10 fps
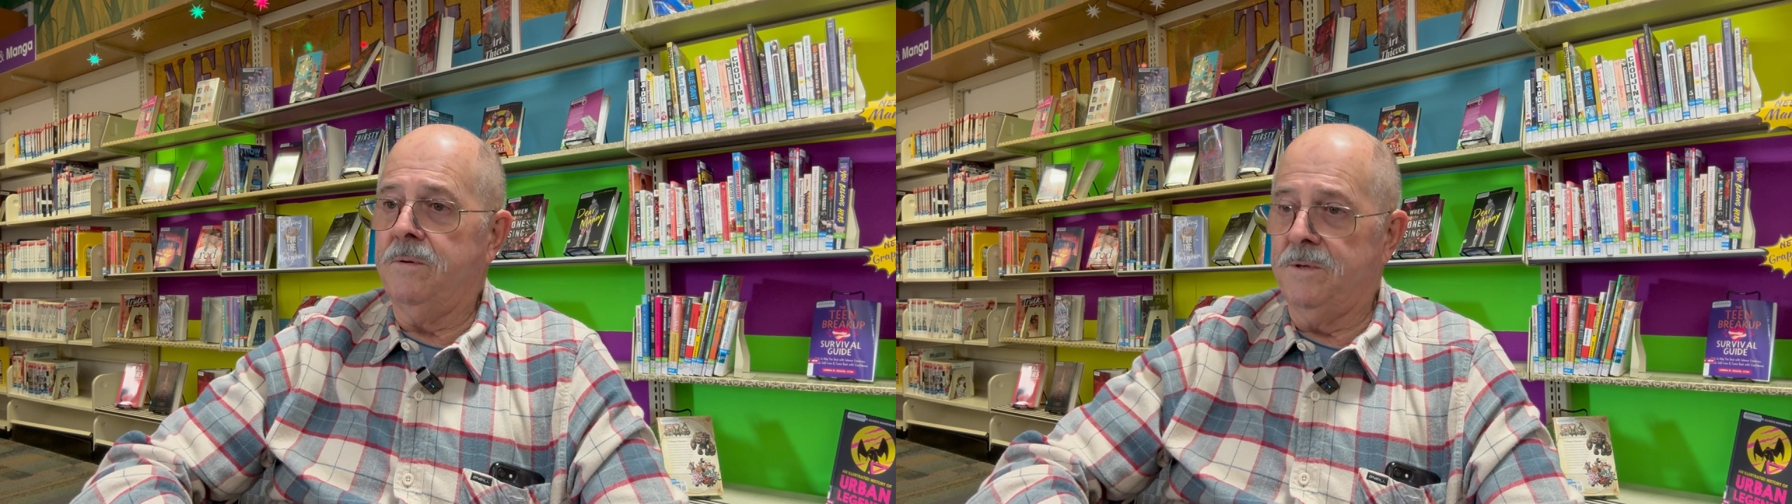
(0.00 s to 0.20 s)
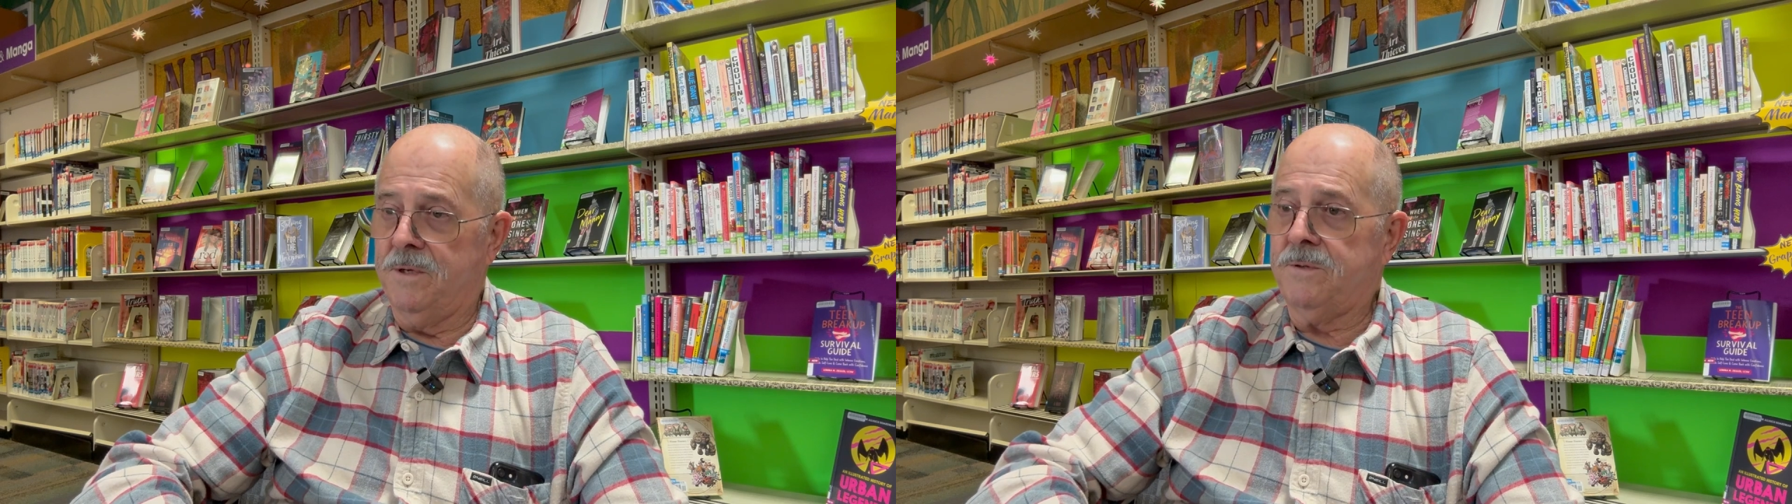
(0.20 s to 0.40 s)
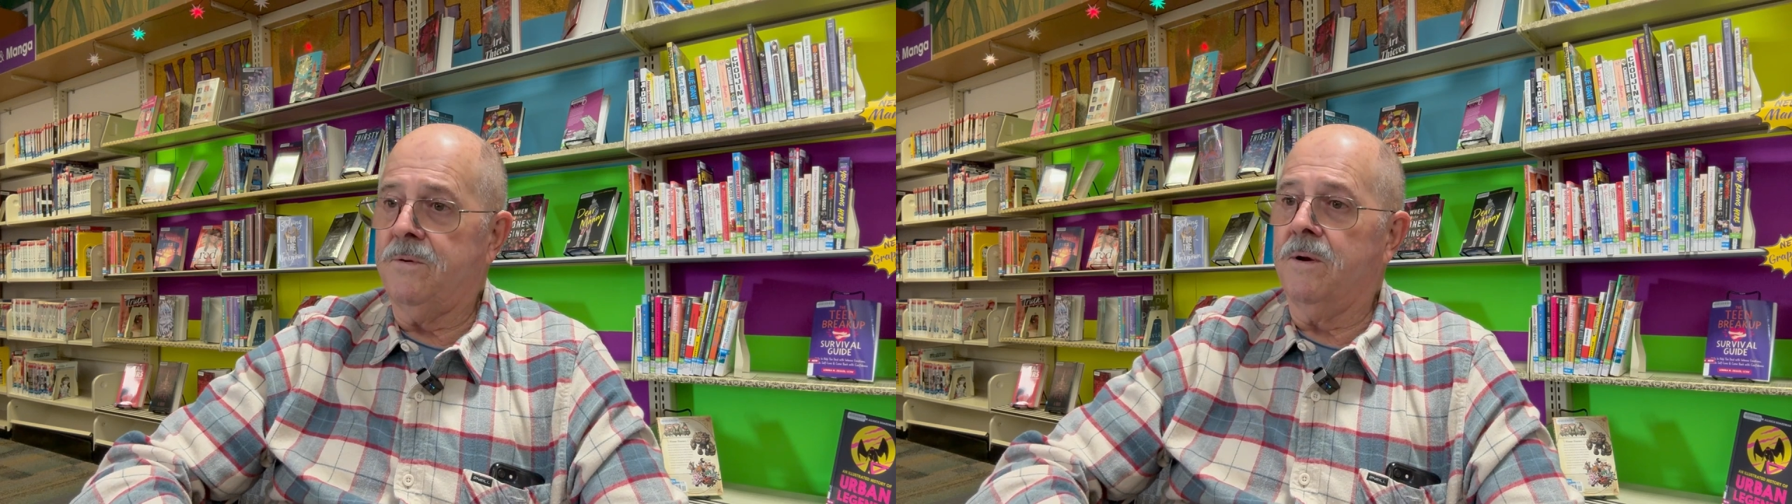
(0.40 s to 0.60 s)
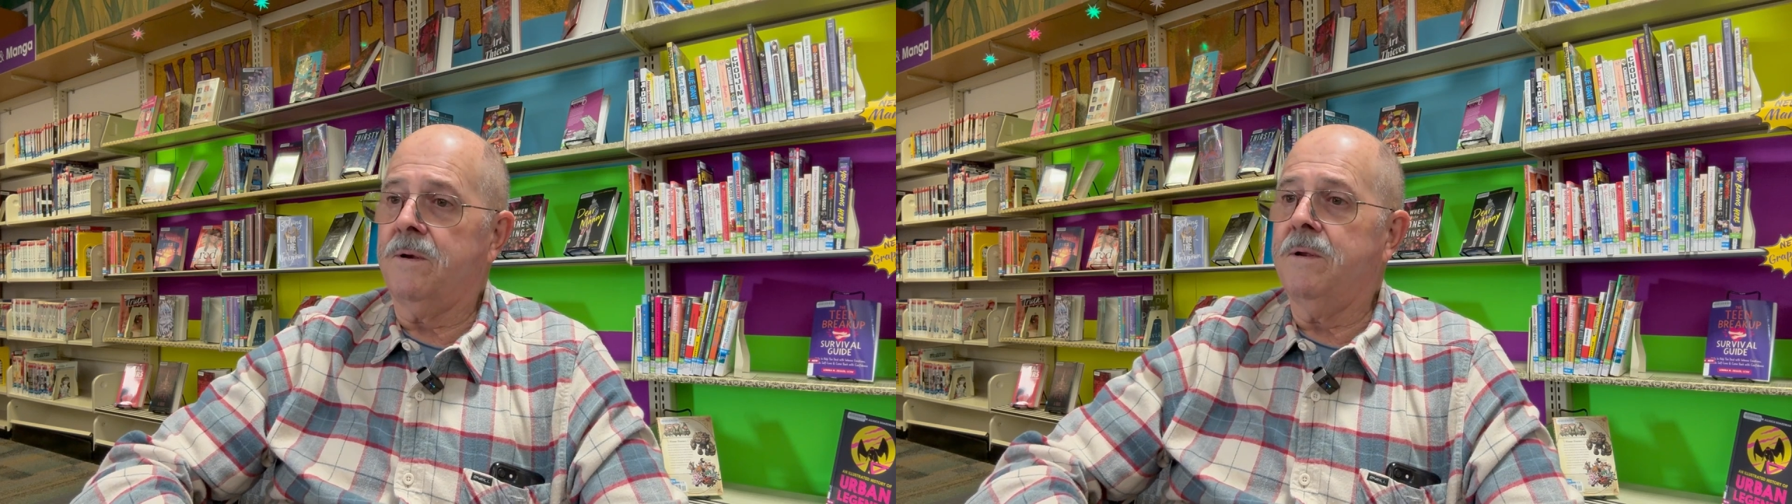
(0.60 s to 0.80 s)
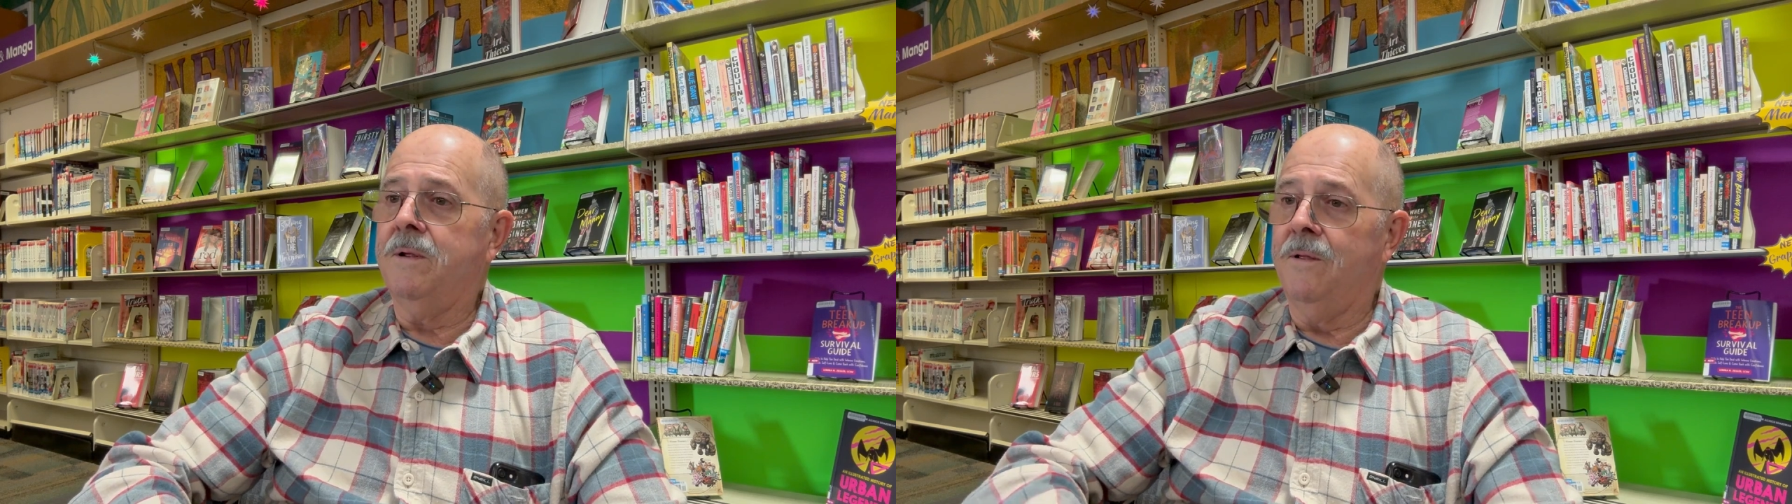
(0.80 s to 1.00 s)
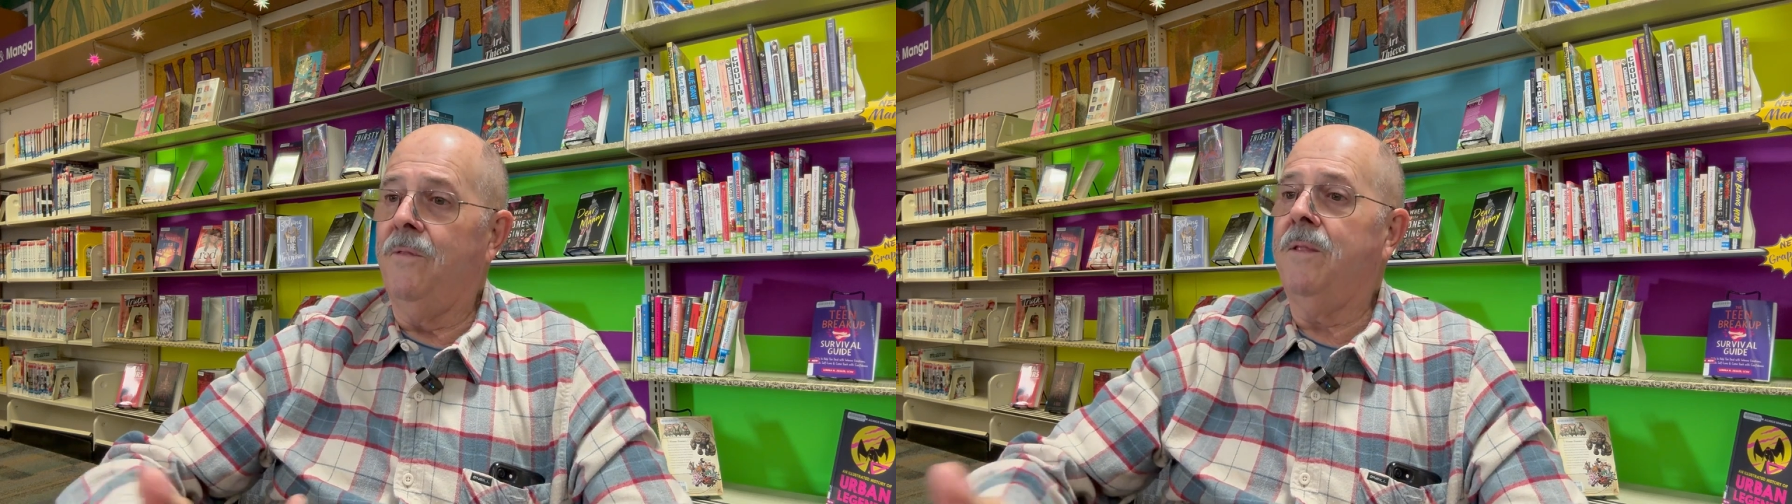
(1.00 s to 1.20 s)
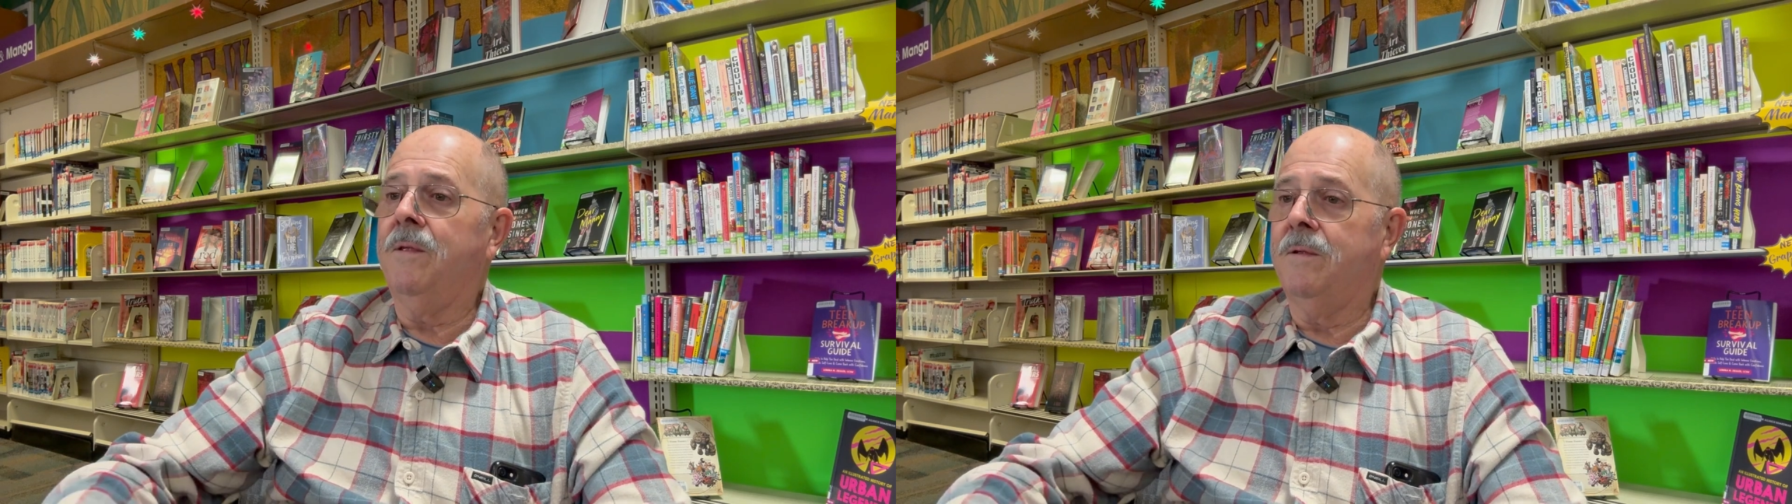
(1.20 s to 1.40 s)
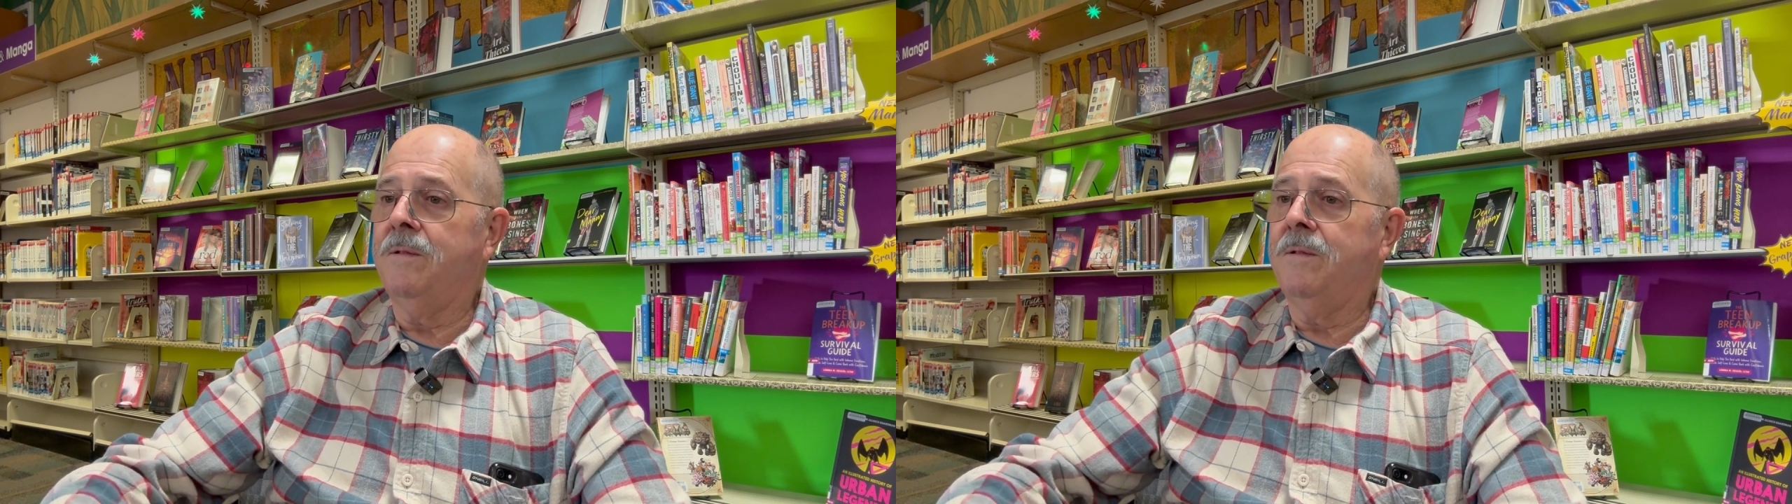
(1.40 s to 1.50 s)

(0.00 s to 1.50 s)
district in